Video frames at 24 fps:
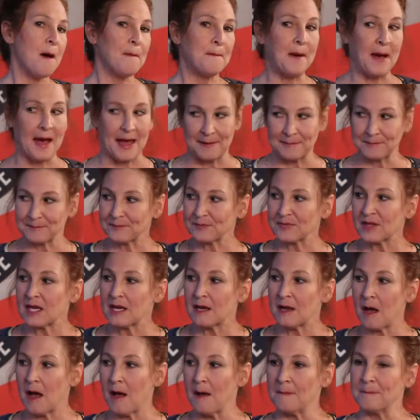But
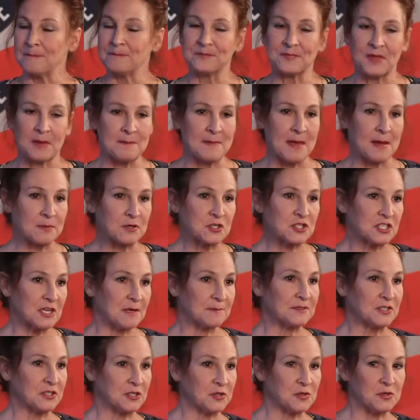the
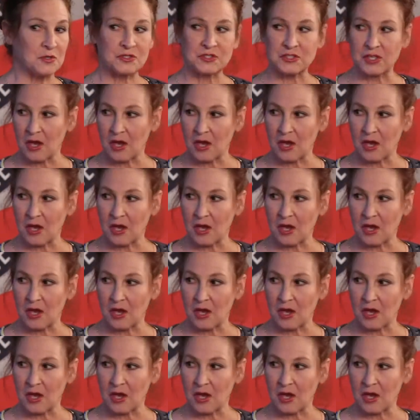membership dues